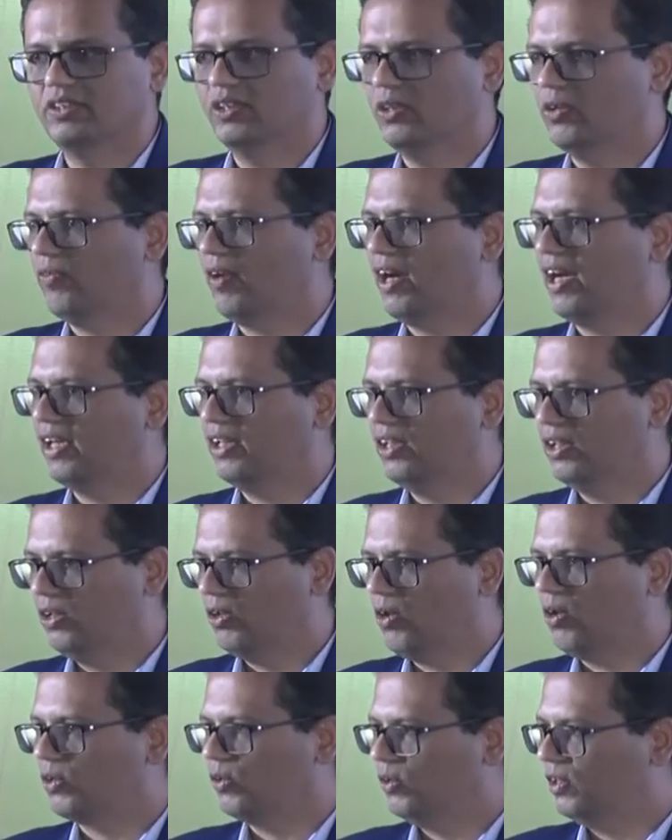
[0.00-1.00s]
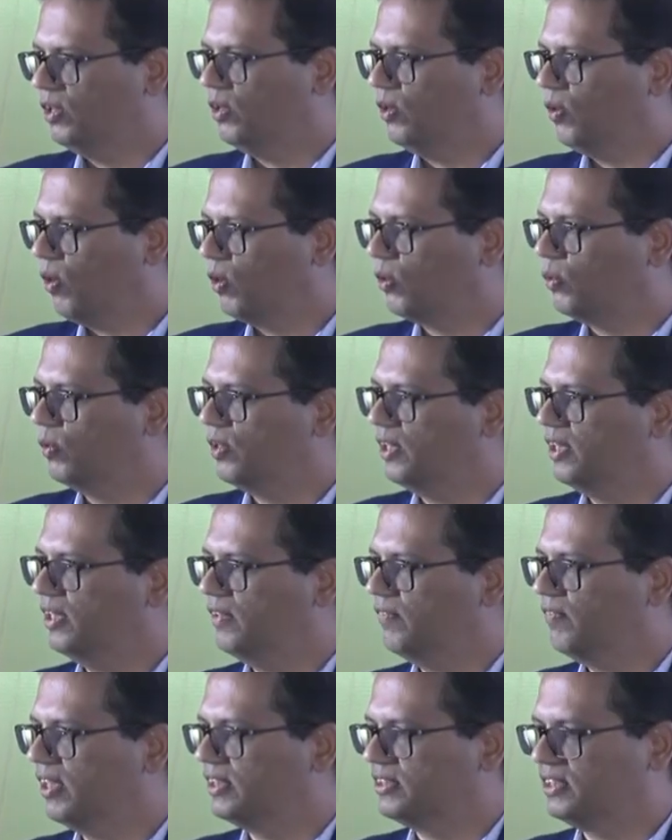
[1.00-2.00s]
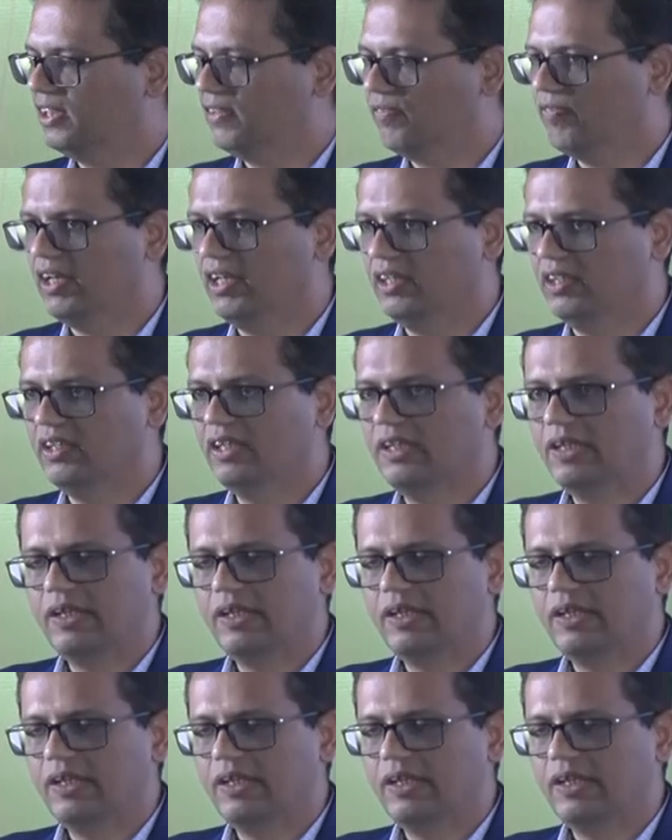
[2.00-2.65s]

You know, why not only long only investing when,